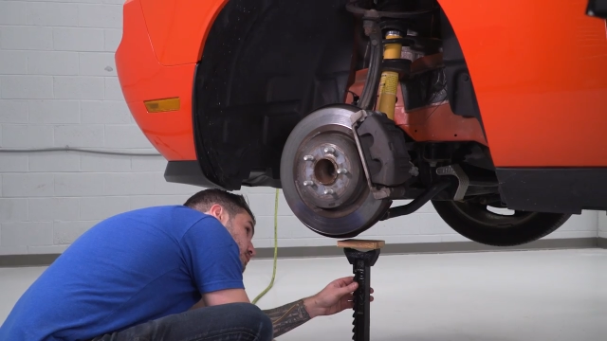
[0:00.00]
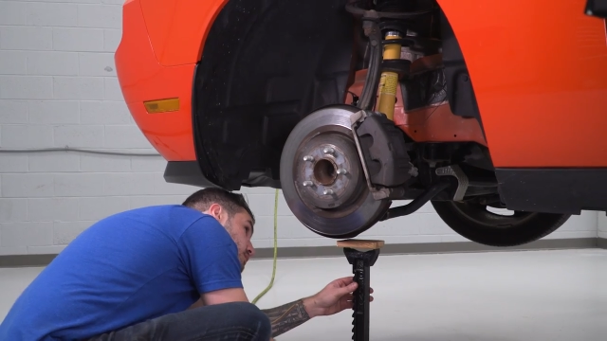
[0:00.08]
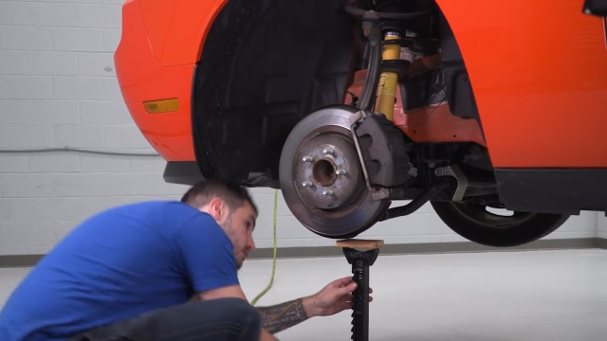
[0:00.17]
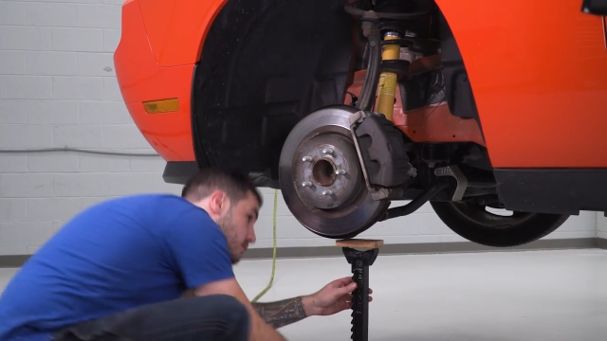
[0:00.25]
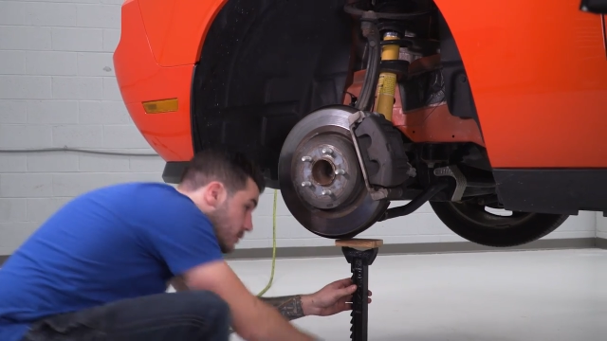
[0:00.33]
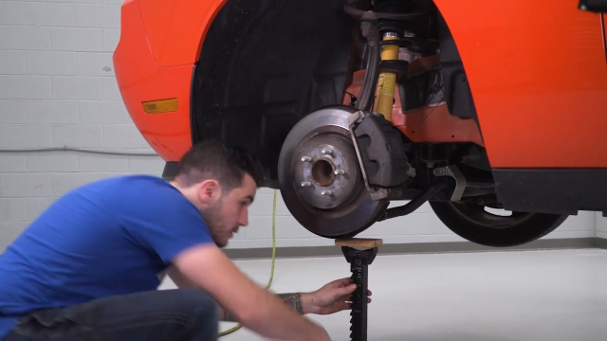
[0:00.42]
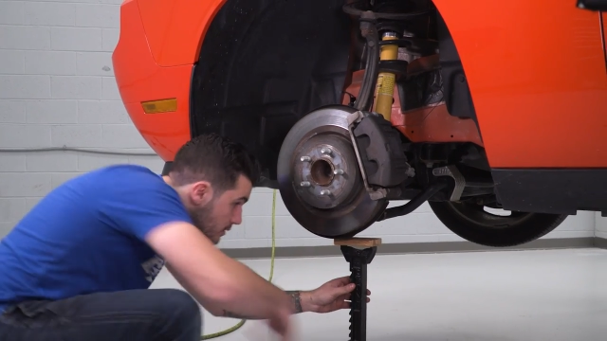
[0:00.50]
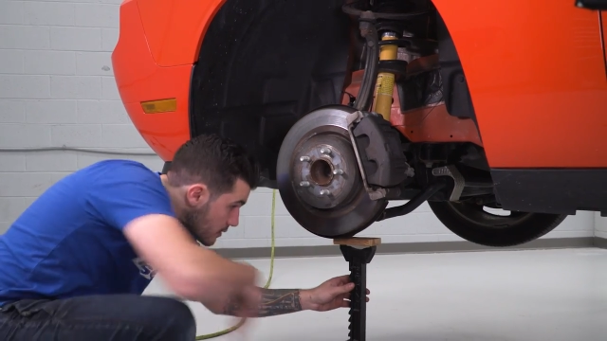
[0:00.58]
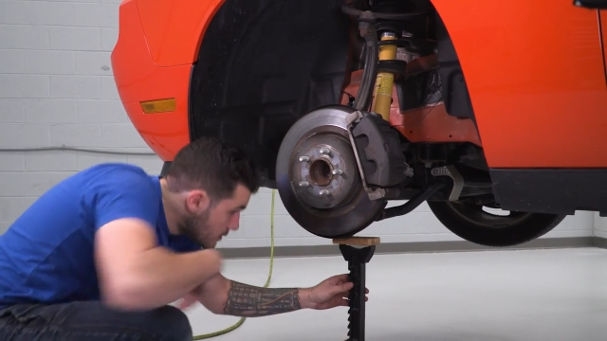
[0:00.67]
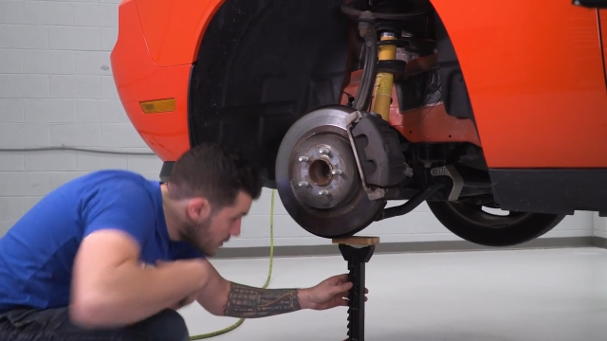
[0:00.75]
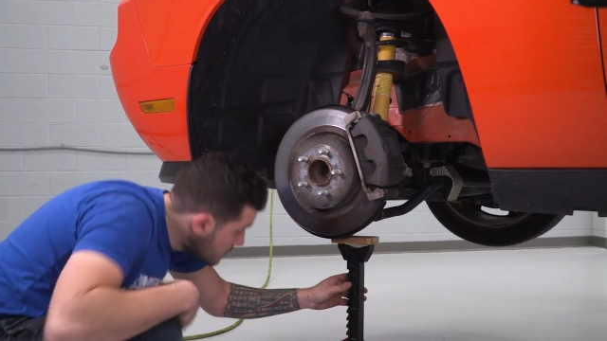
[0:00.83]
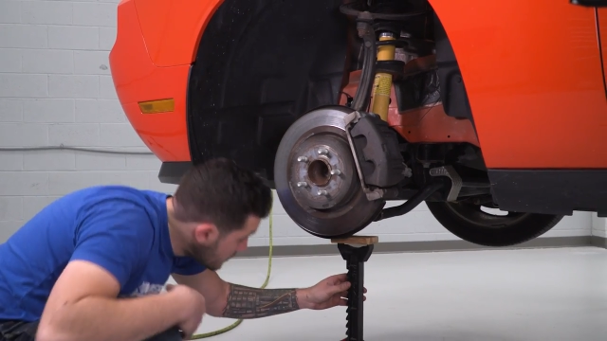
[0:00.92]

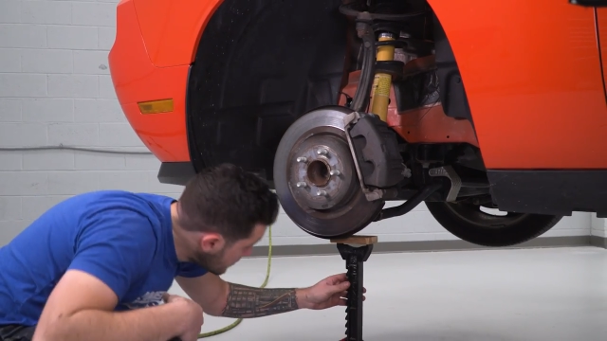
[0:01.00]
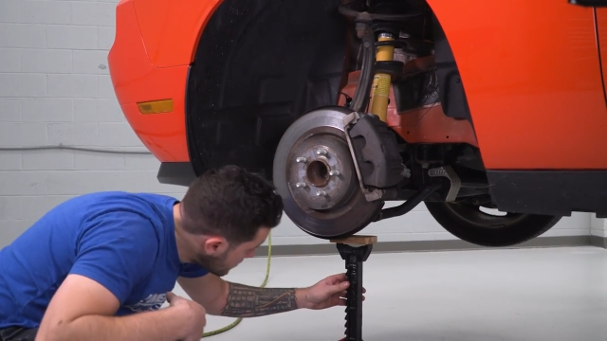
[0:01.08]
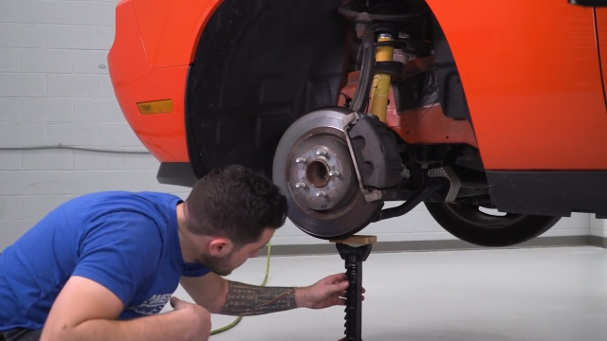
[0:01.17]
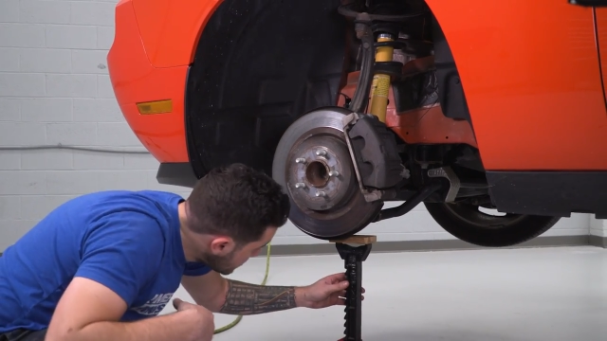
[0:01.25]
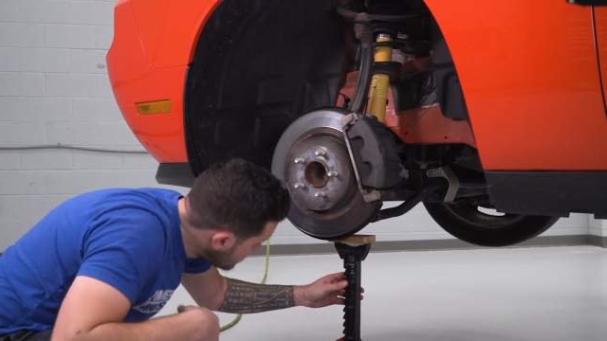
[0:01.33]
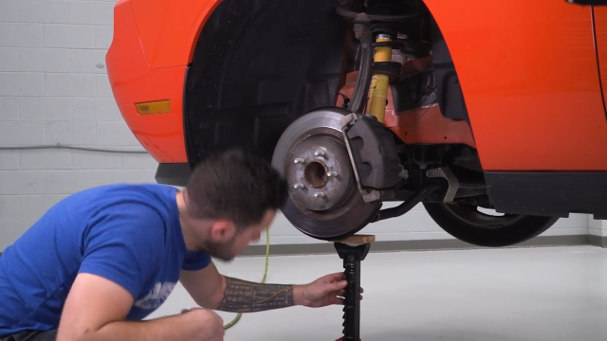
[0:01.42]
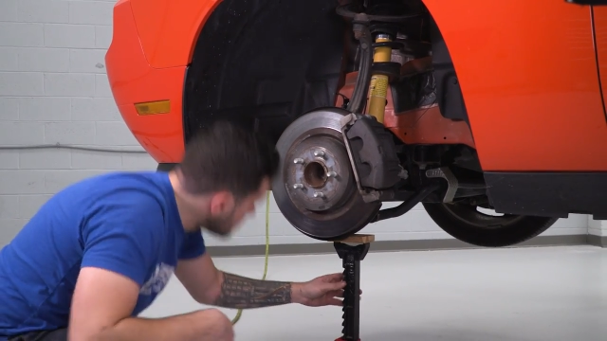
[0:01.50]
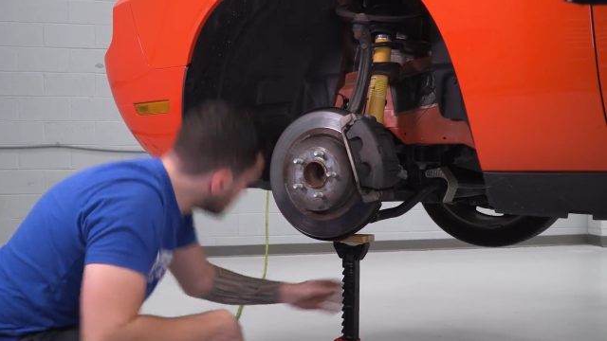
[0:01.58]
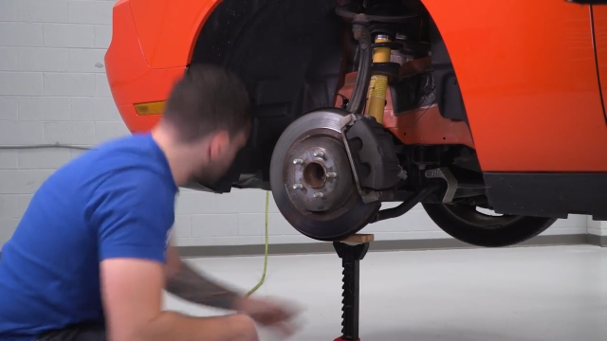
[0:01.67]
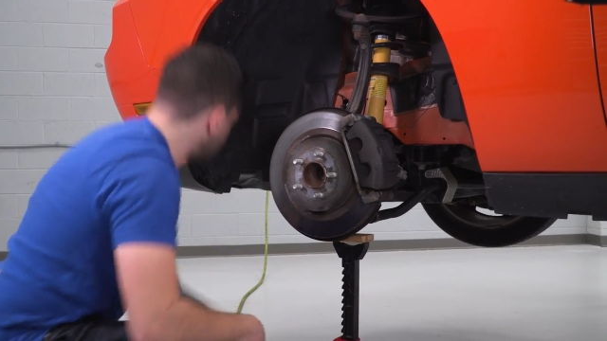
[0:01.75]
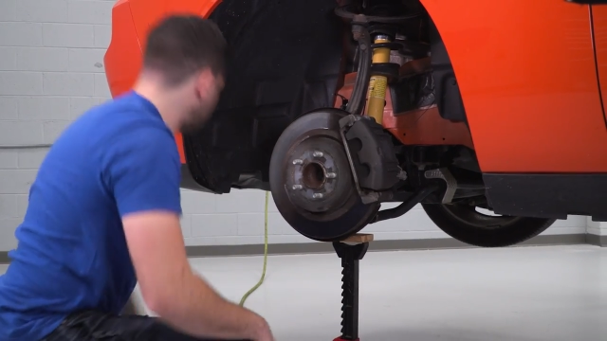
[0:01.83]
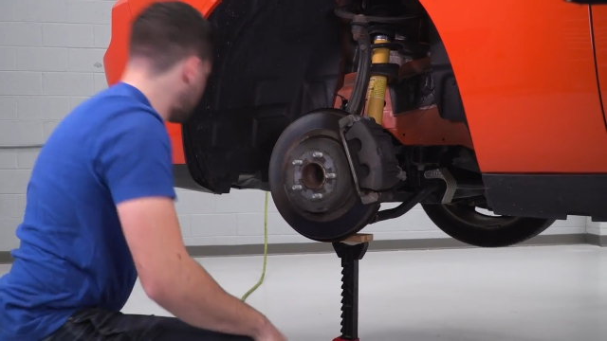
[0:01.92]

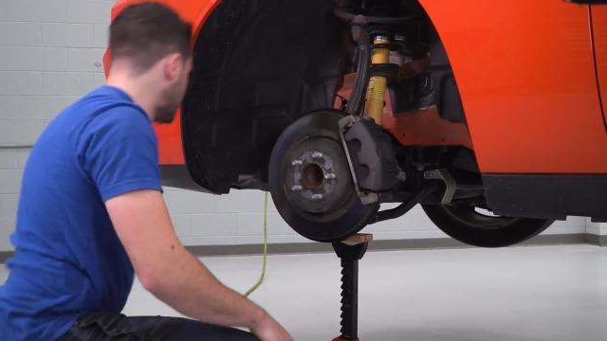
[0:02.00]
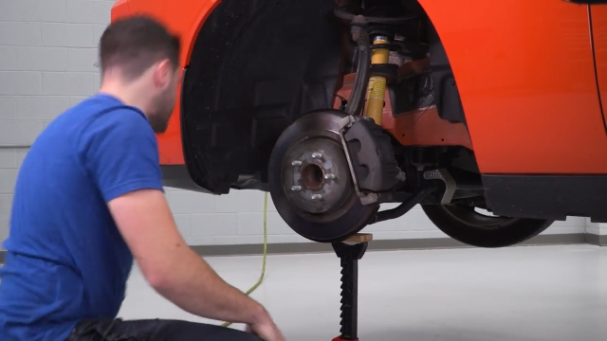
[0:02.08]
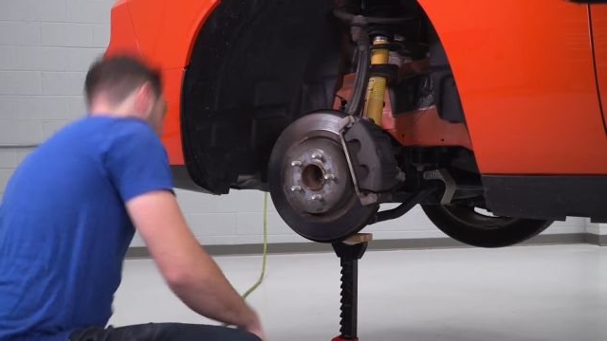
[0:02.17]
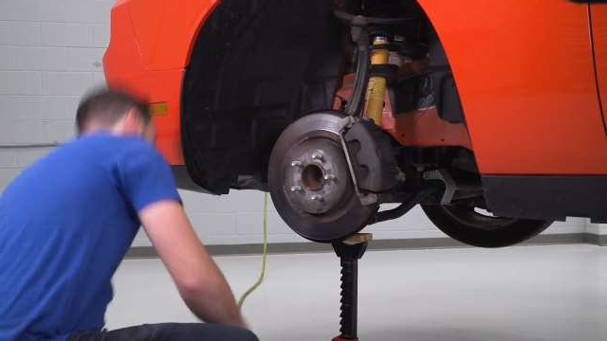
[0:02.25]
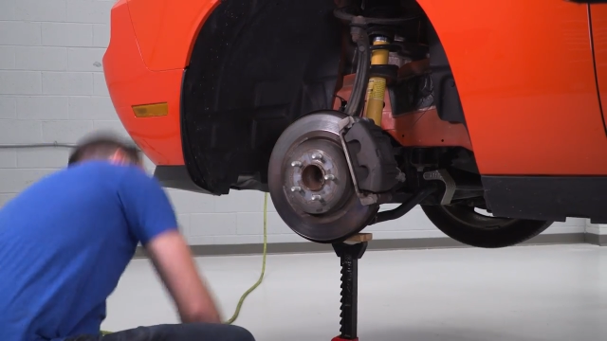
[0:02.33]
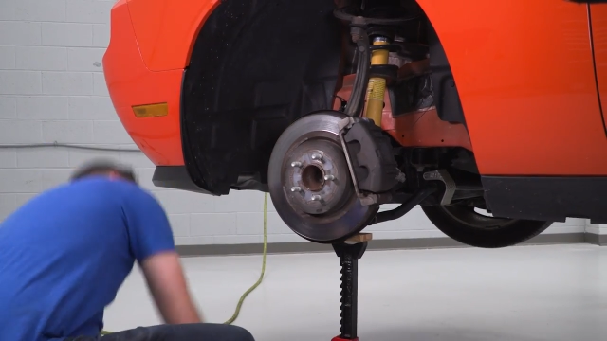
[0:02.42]
(silence)